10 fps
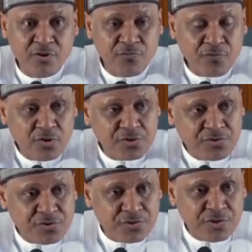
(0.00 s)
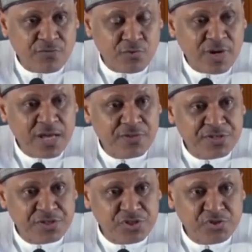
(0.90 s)
Of course, if you look at
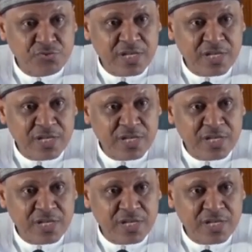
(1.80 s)
this issue,